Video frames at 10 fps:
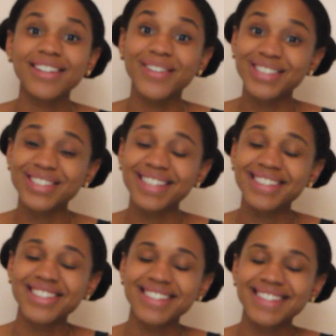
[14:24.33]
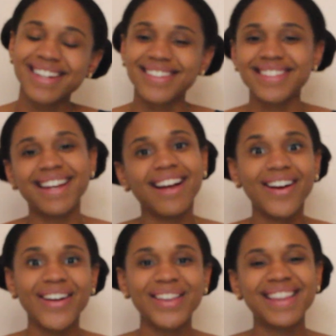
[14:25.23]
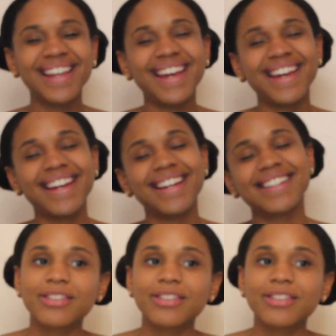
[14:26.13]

congratulations, and I was like, oh, thanks.